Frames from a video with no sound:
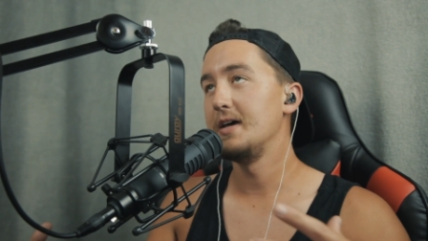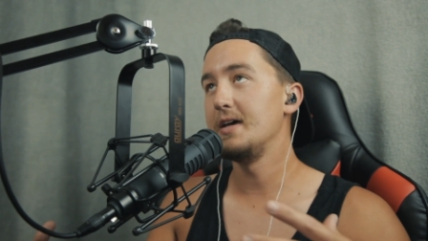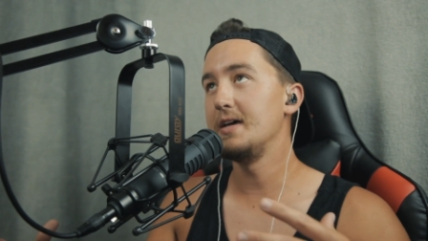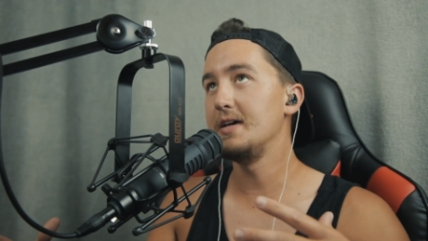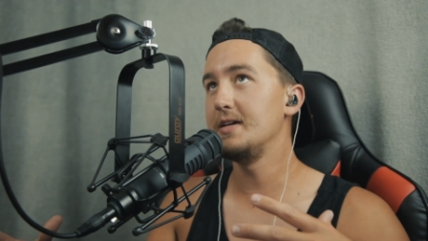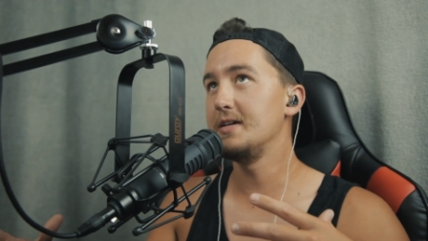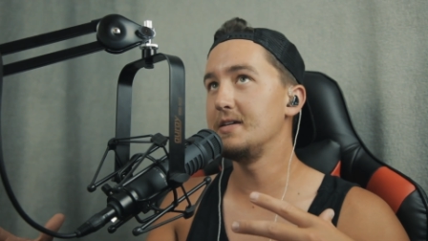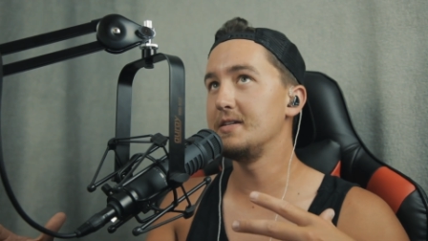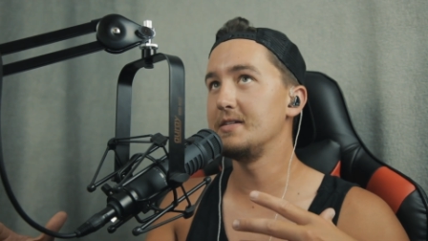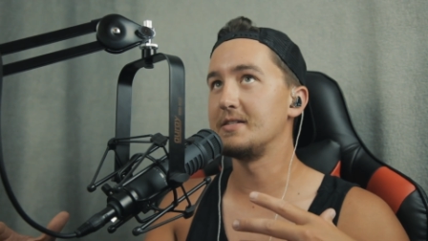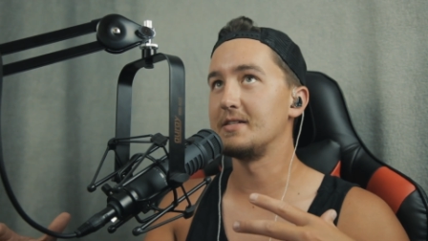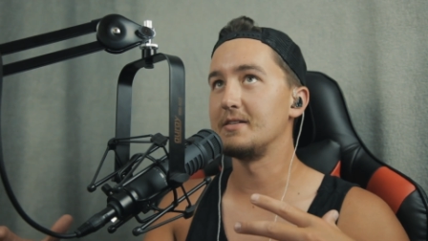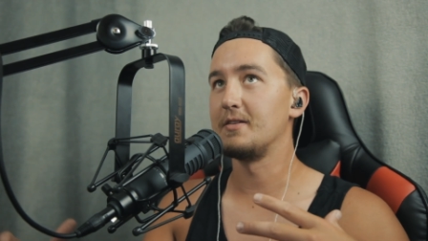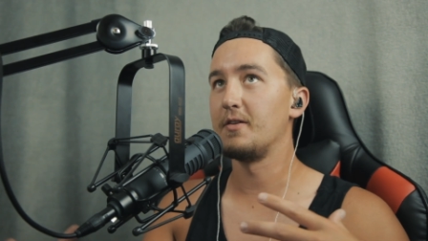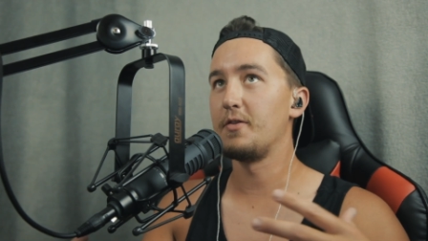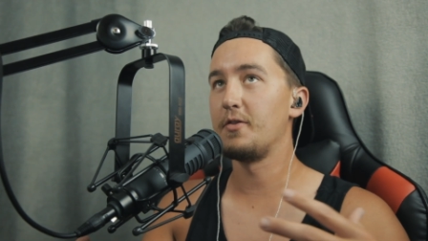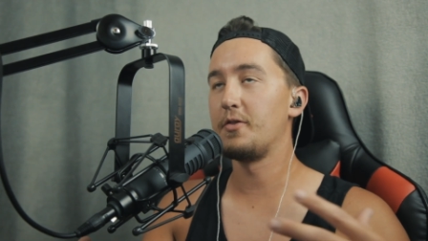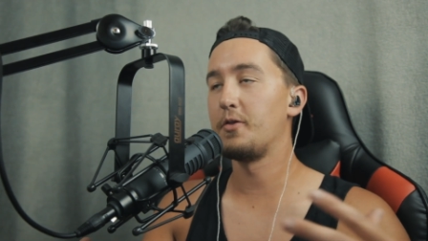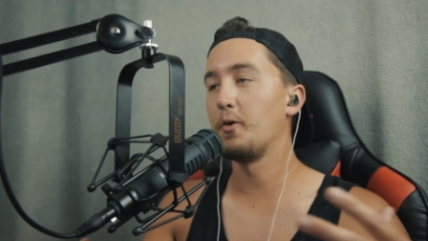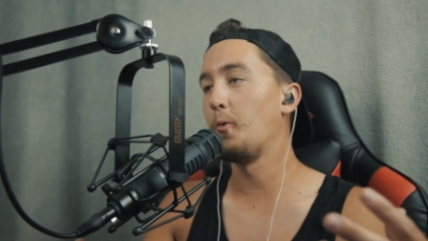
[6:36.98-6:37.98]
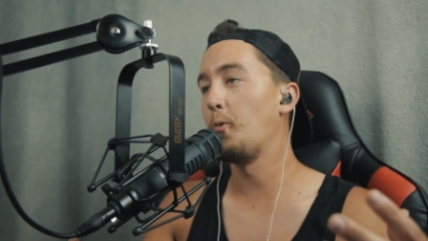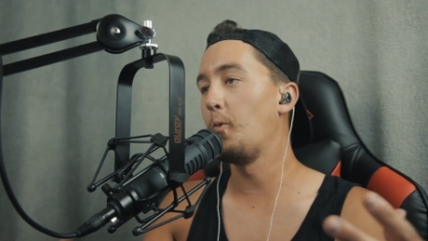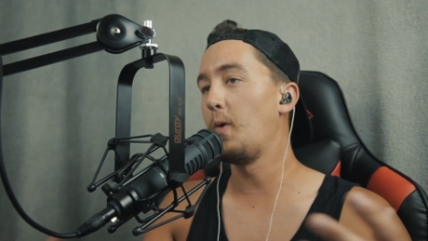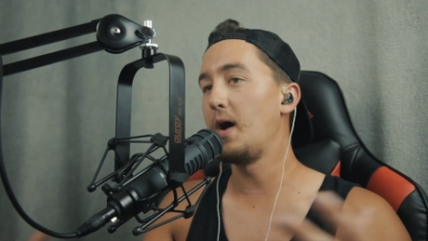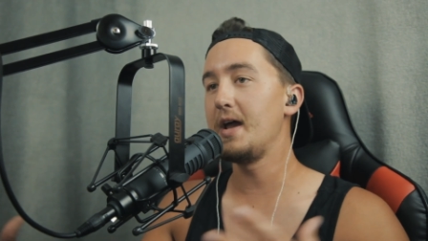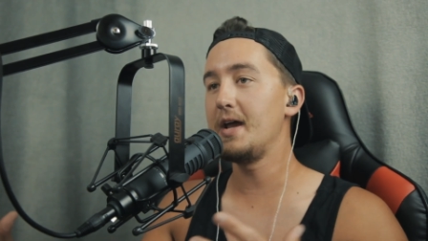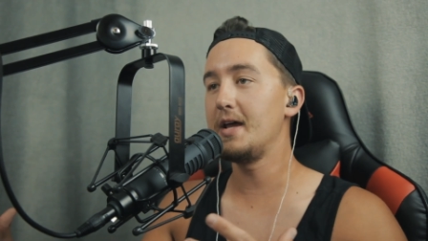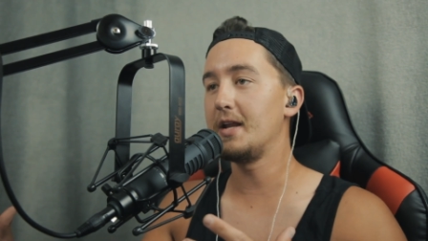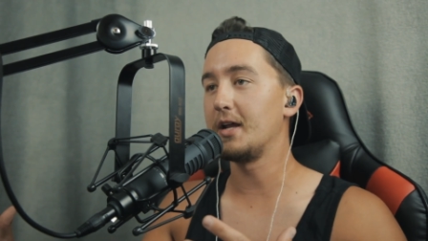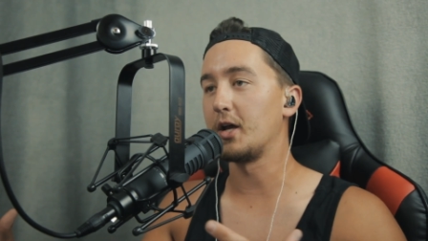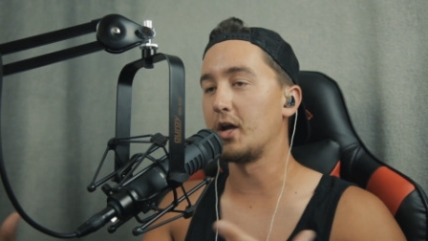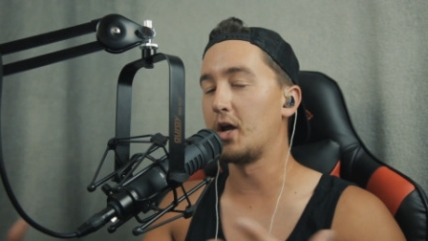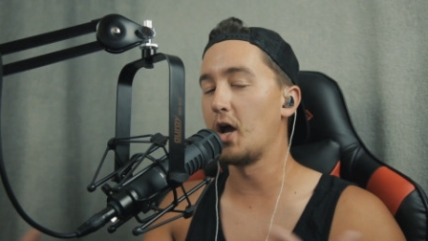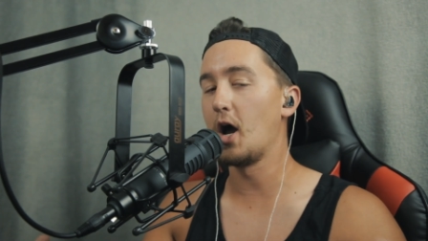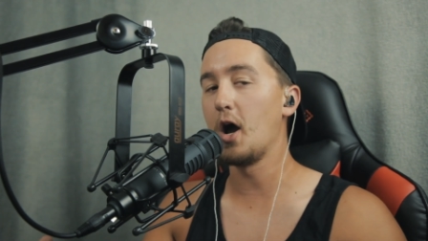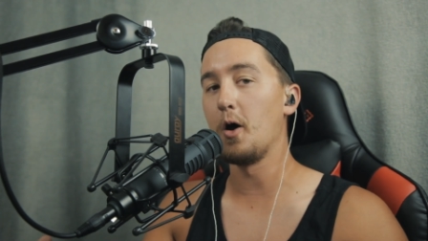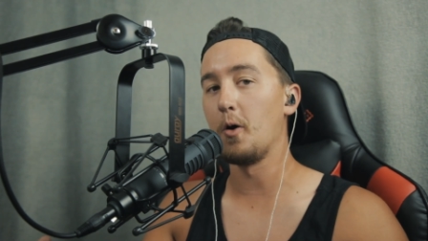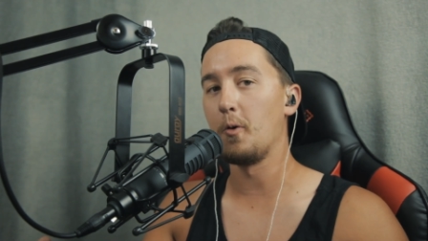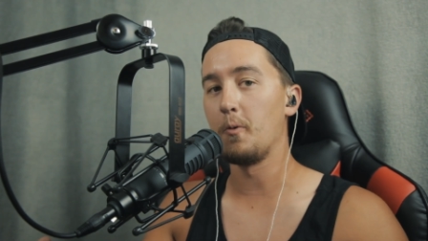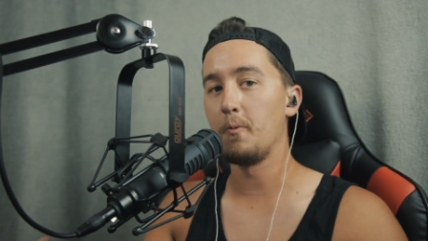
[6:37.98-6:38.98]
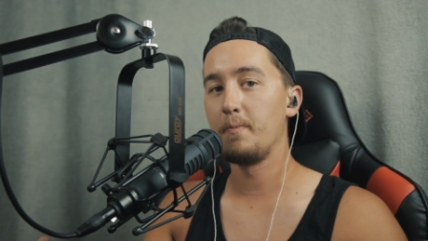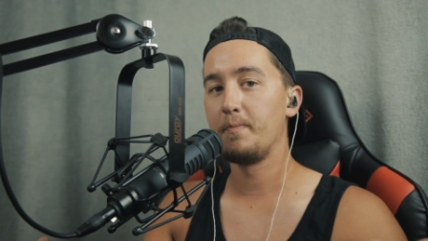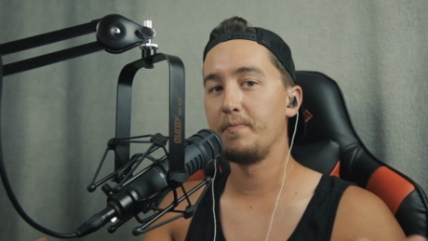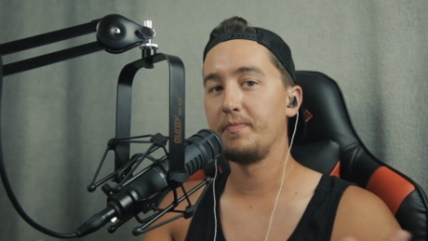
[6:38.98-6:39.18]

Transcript: is the way to go.